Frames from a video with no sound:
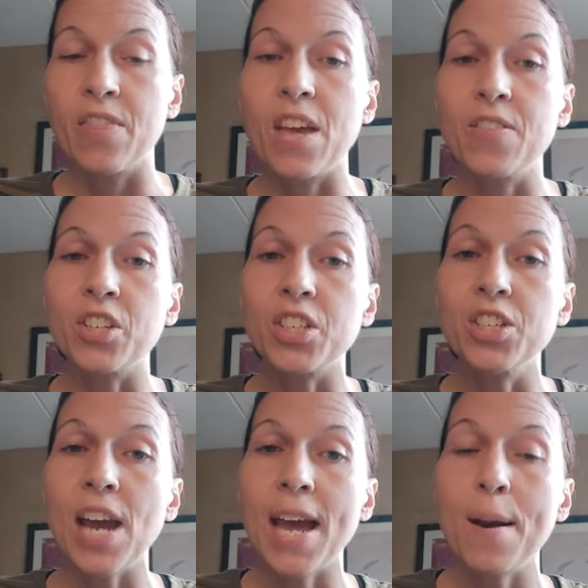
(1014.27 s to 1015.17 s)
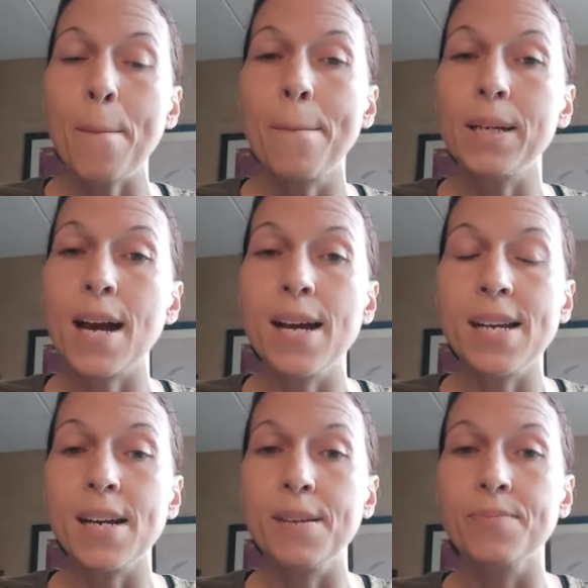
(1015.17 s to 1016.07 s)
than the shed
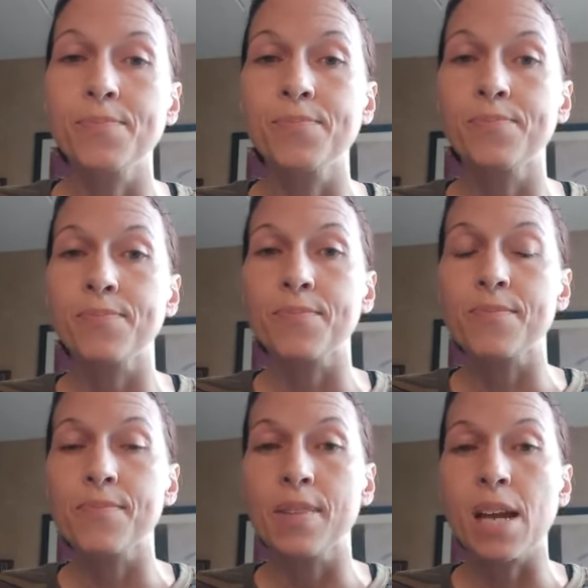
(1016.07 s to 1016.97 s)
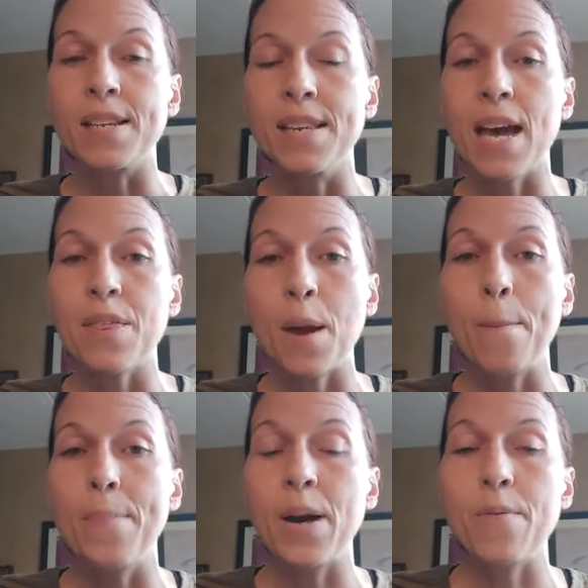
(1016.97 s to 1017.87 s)
blood, death,
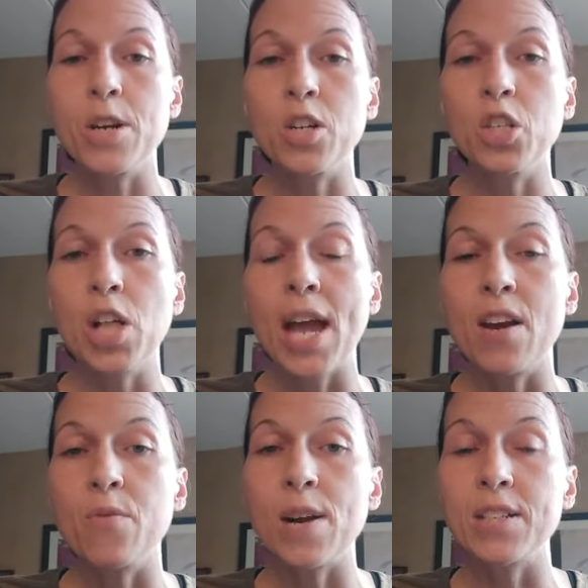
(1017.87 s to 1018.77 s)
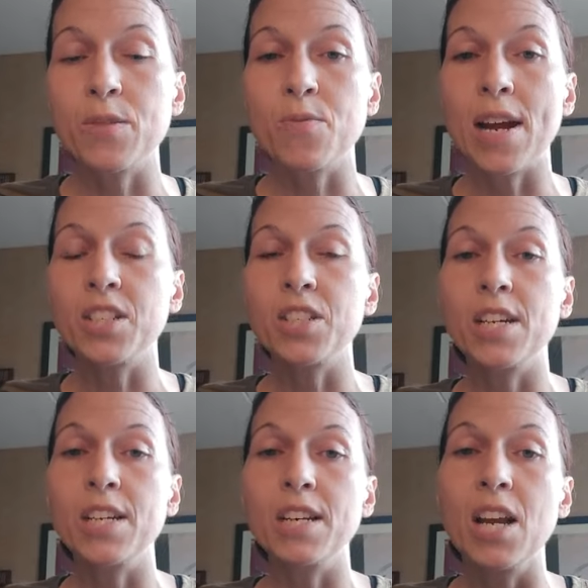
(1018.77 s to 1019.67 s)
burial, and
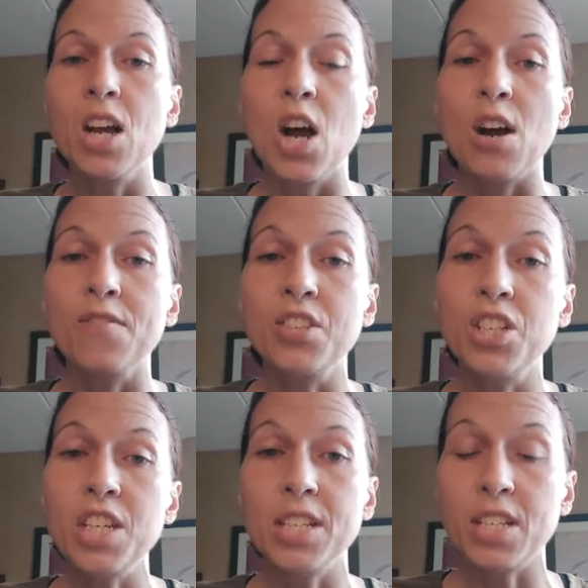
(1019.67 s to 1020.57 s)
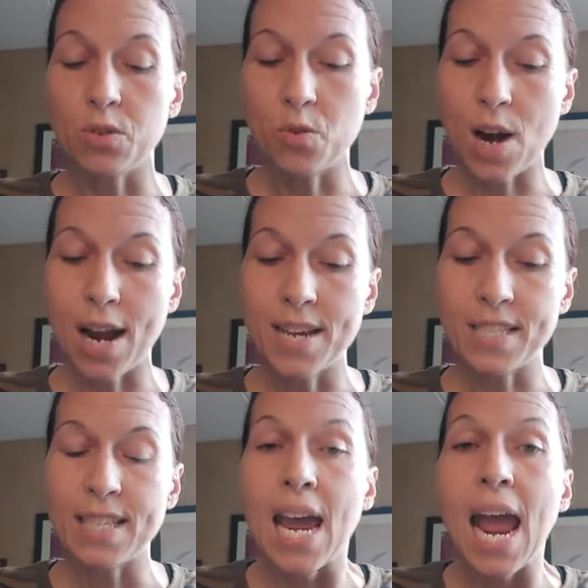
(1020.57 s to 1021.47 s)
resurrection of Jesus
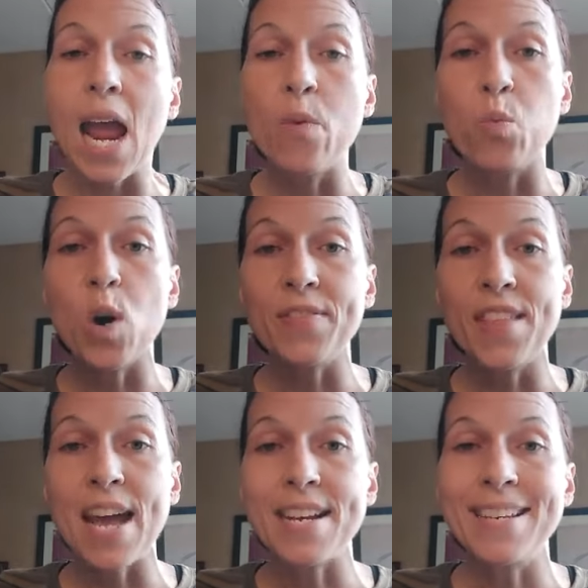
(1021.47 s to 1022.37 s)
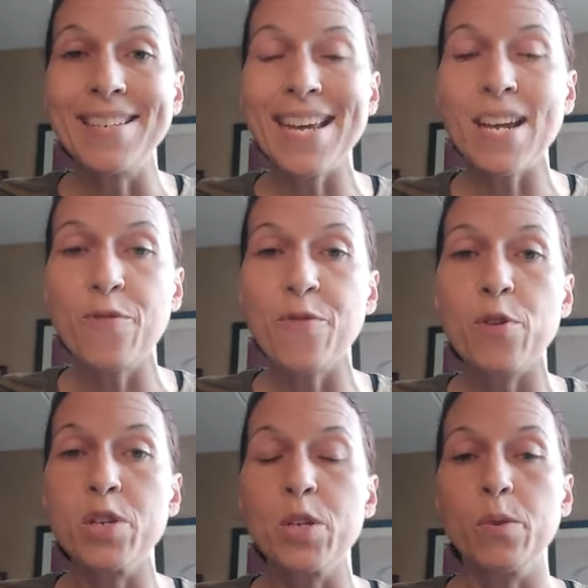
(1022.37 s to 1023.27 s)
Christ and what that did
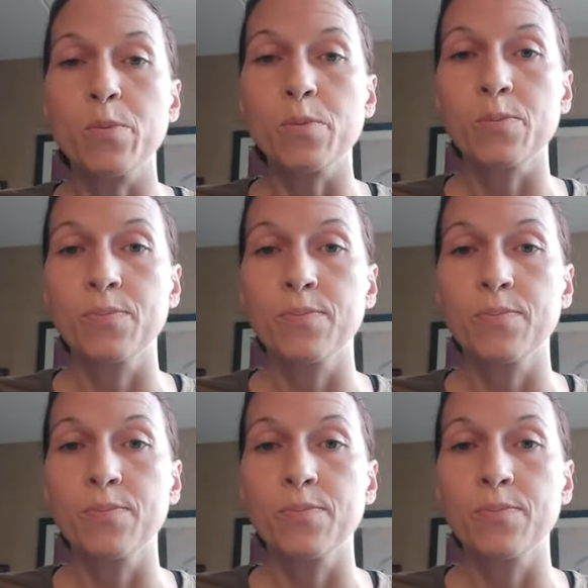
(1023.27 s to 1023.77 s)
for you.